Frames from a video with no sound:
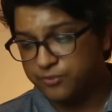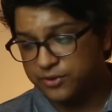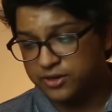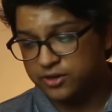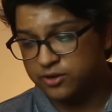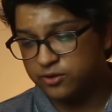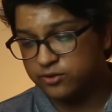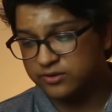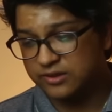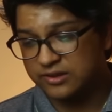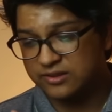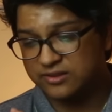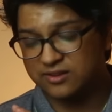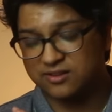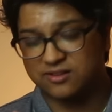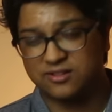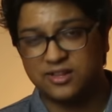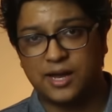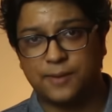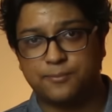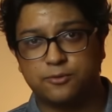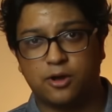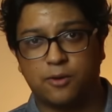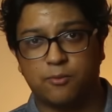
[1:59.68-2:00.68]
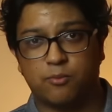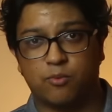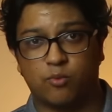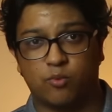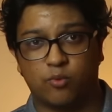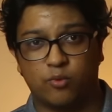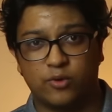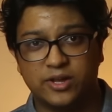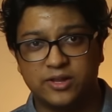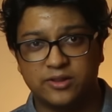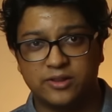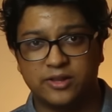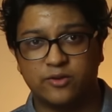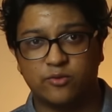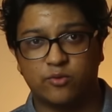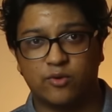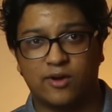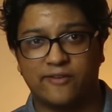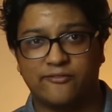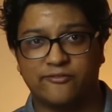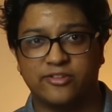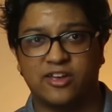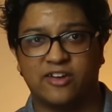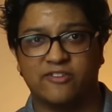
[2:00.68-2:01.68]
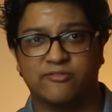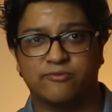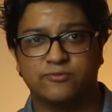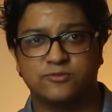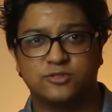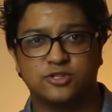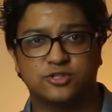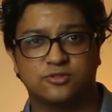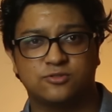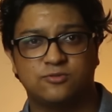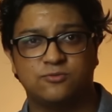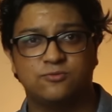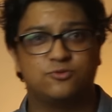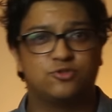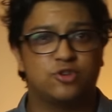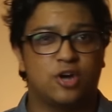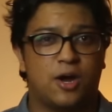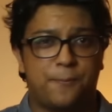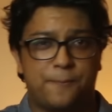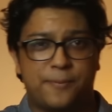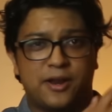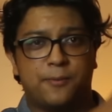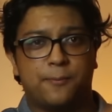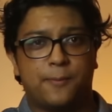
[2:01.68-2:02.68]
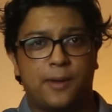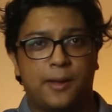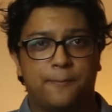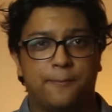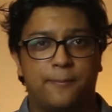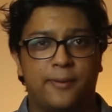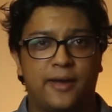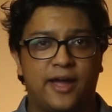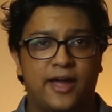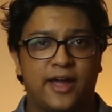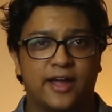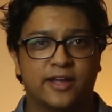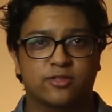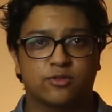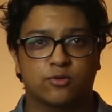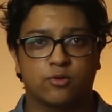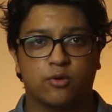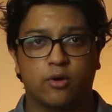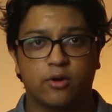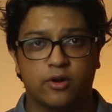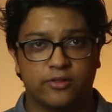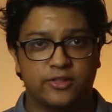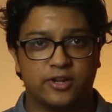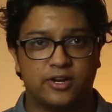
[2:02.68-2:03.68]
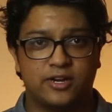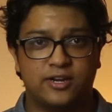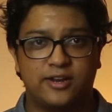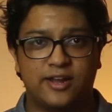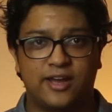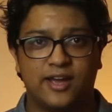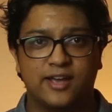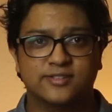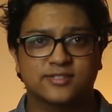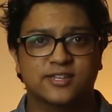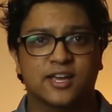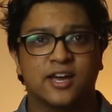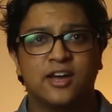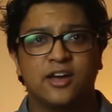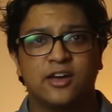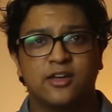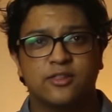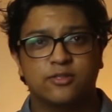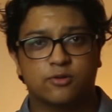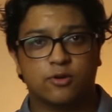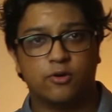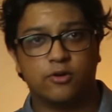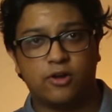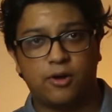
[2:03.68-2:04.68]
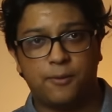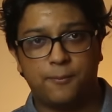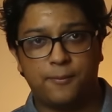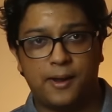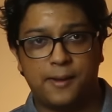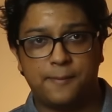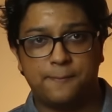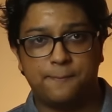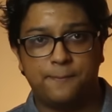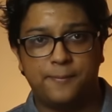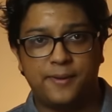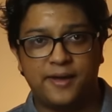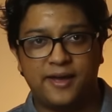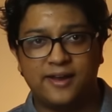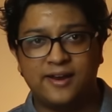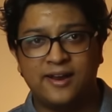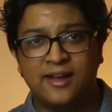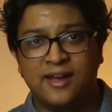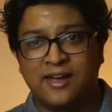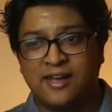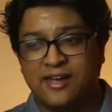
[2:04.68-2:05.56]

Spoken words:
been using this laptop really roughly. I've just dropped it in my bag, throw it on the desk, throw it on my bed,